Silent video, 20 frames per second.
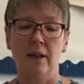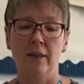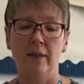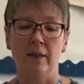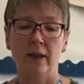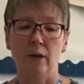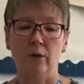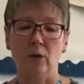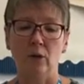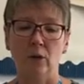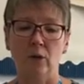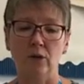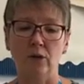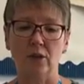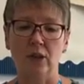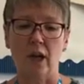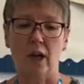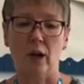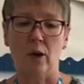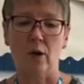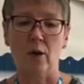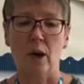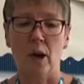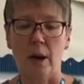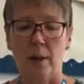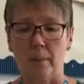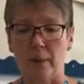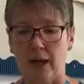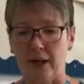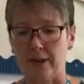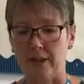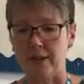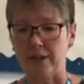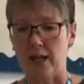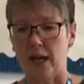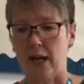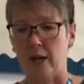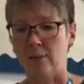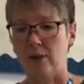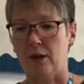They're also, by the
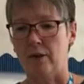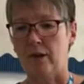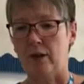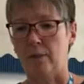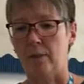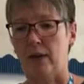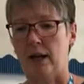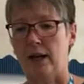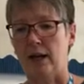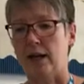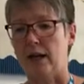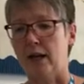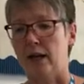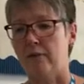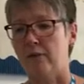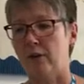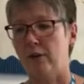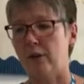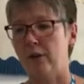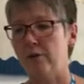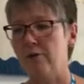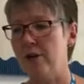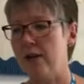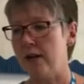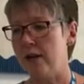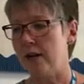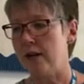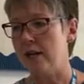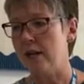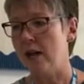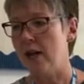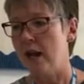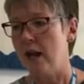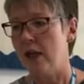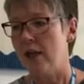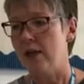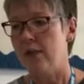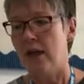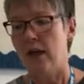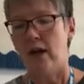time they're at Blank level 3,
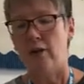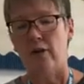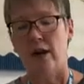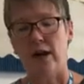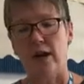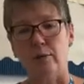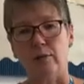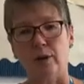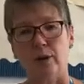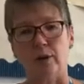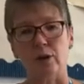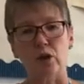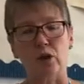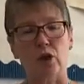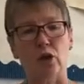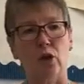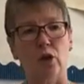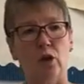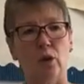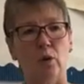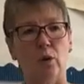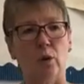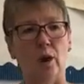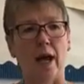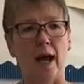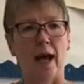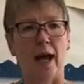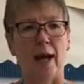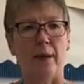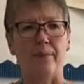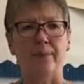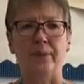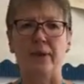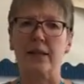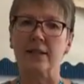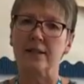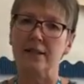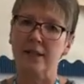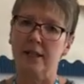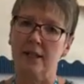they're able to
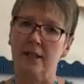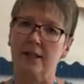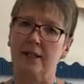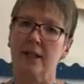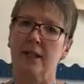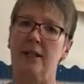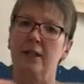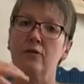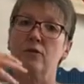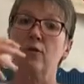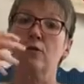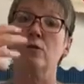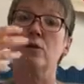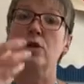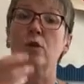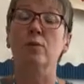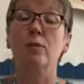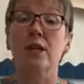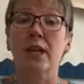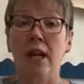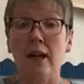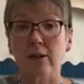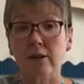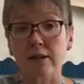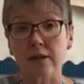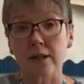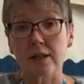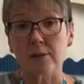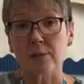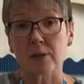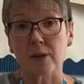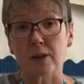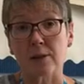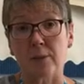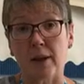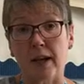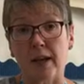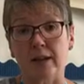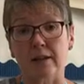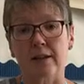see things from somebody else's
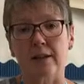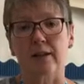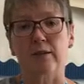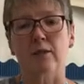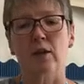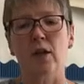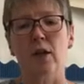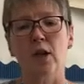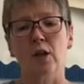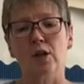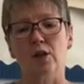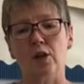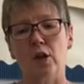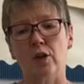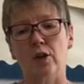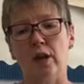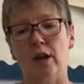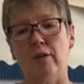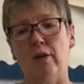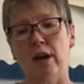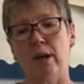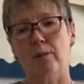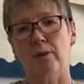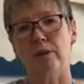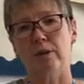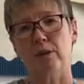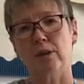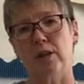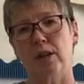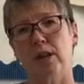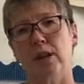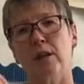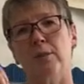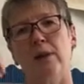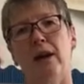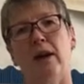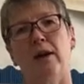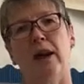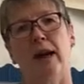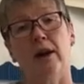perspective. So they're able to think
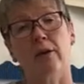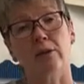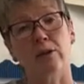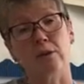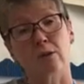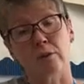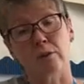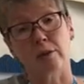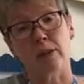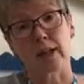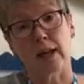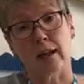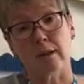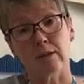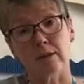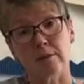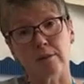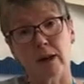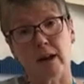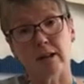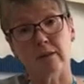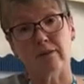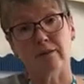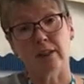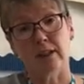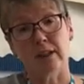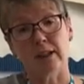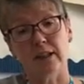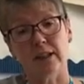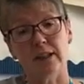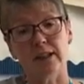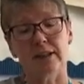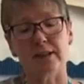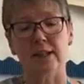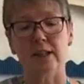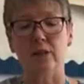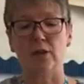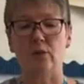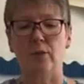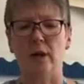about how somebody else might feel in a
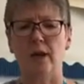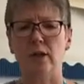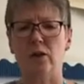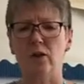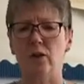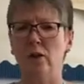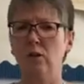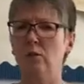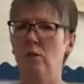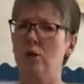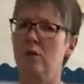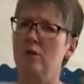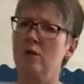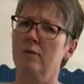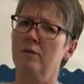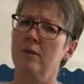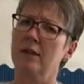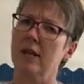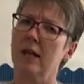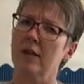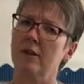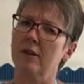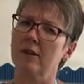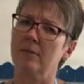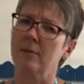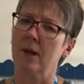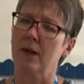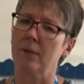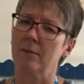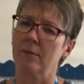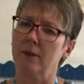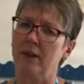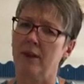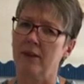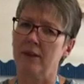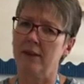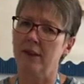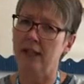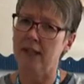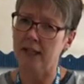situation, what somebody else might be
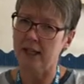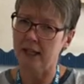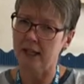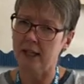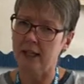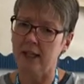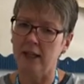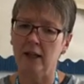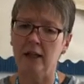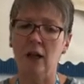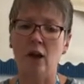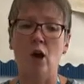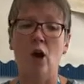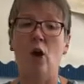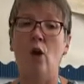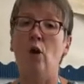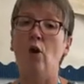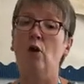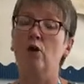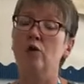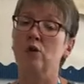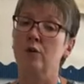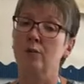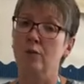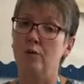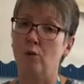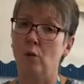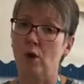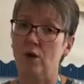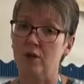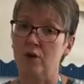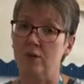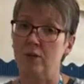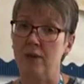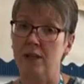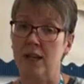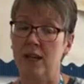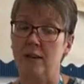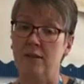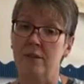thinking, or or what
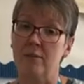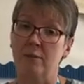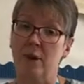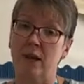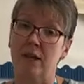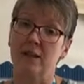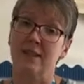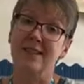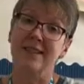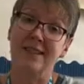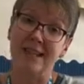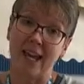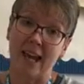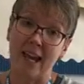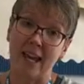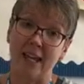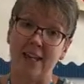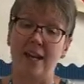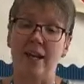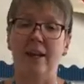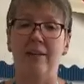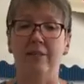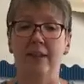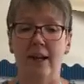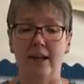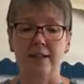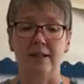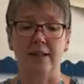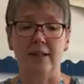somebody else might say in that